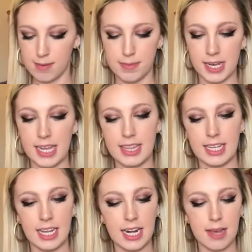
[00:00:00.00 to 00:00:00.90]
But
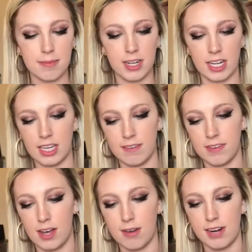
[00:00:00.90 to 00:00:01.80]
then I'm going to give
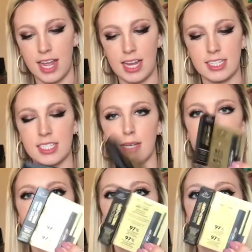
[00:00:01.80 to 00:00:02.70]
y'all a
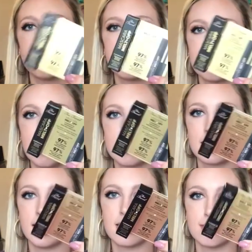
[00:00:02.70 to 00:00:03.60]
sample of the
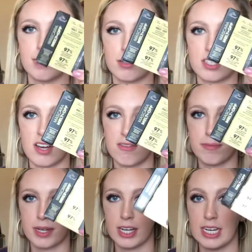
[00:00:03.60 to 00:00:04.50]
mascara melt off
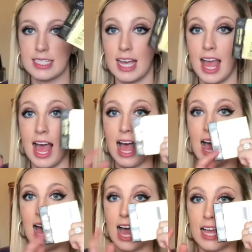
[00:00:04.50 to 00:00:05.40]
because
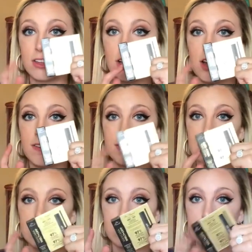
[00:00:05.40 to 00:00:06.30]
I love
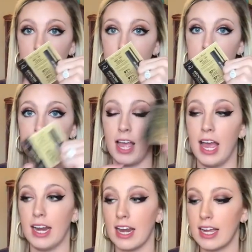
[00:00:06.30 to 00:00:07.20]
this stuff.
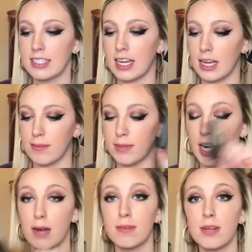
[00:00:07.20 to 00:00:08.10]
At nighttime, when
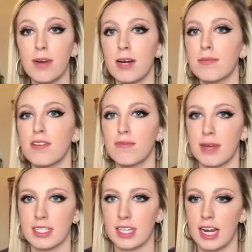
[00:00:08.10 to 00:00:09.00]
I wear waterproof
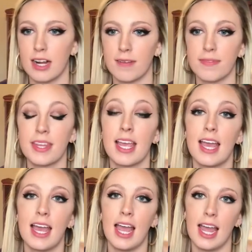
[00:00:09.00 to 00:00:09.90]
mascara
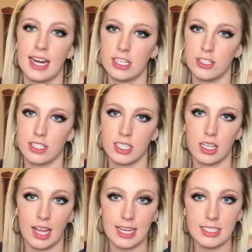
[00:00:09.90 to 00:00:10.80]
and it's just a
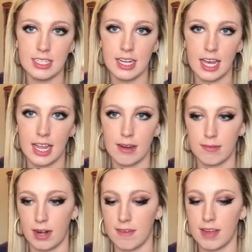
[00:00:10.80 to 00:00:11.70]
lazy day
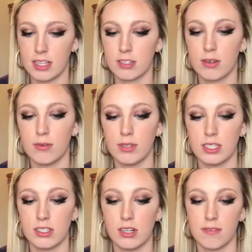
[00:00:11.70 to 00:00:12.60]
when I've had school
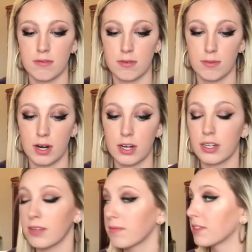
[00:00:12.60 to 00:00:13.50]
and stuff or work